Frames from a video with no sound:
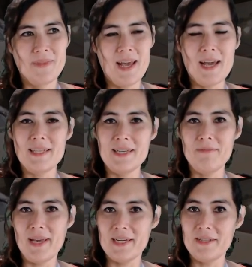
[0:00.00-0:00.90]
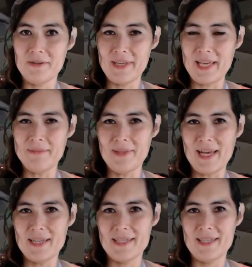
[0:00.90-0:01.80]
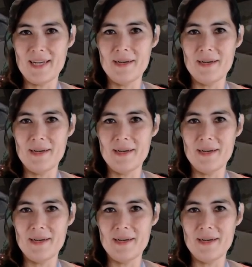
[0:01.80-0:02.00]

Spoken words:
I did make a new game last